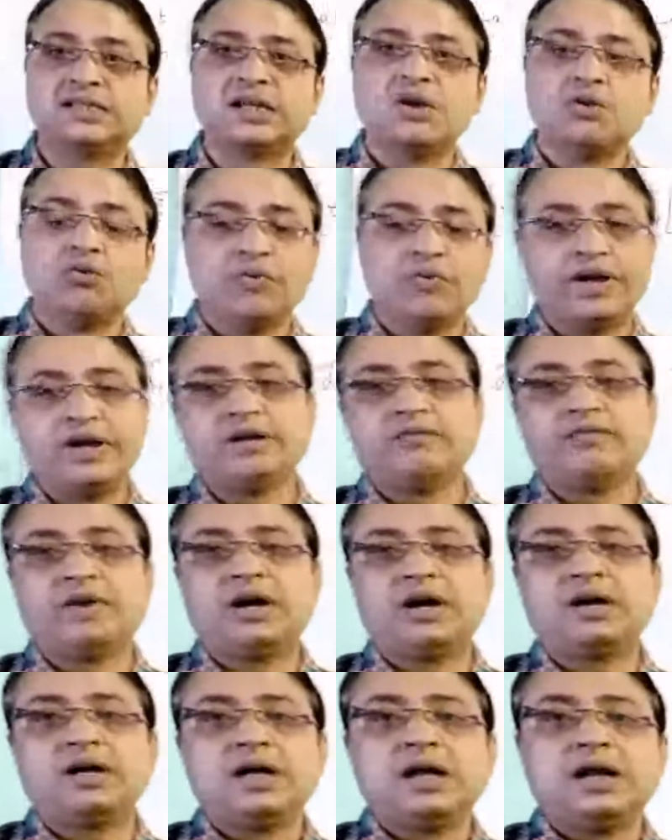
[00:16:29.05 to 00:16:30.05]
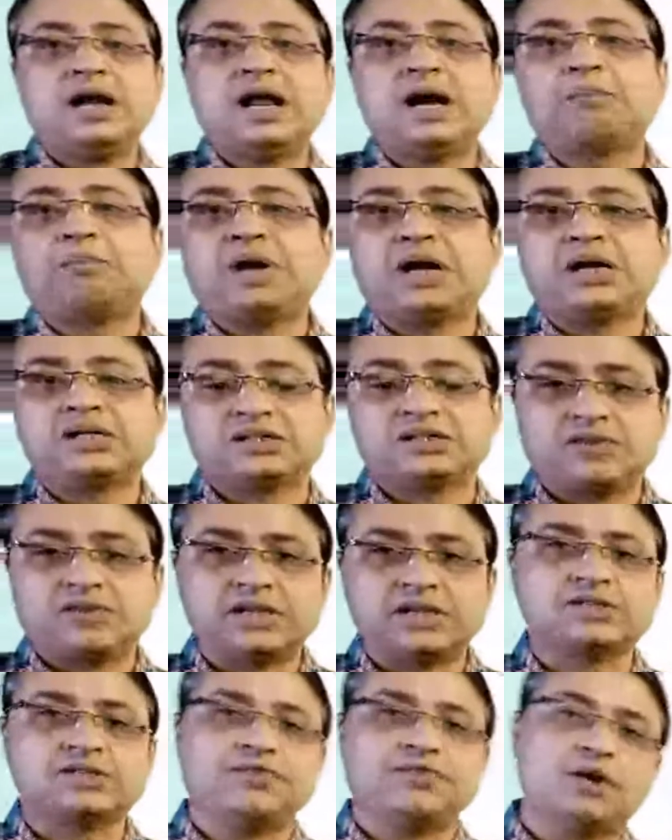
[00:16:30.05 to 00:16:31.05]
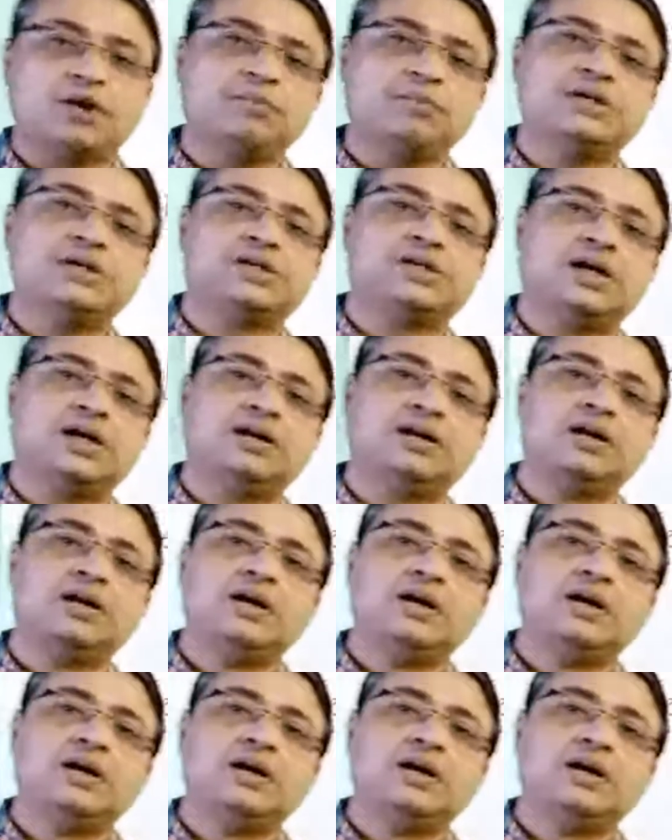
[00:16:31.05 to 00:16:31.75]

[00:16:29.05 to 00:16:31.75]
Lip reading: whenever Laplace transformation